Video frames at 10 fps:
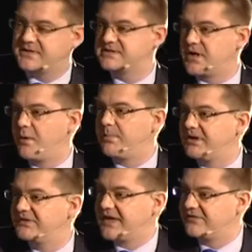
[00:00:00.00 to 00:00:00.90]

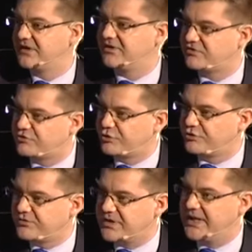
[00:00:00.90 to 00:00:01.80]
Starbucks has an
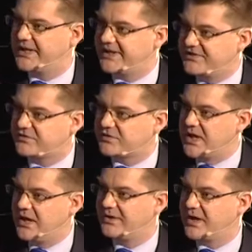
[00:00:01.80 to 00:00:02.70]
extraordinary
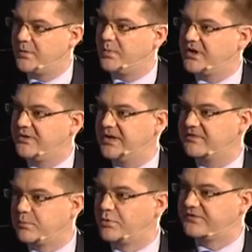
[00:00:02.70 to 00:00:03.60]
history, and we're going to
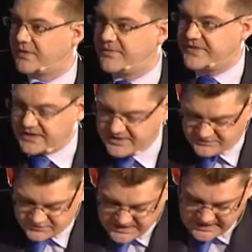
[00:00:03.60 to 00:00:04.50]
explore some of that
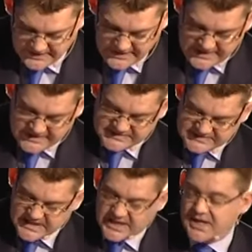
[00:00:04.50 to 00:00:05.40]
history
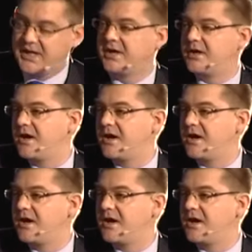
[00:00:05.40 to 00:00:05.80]
today.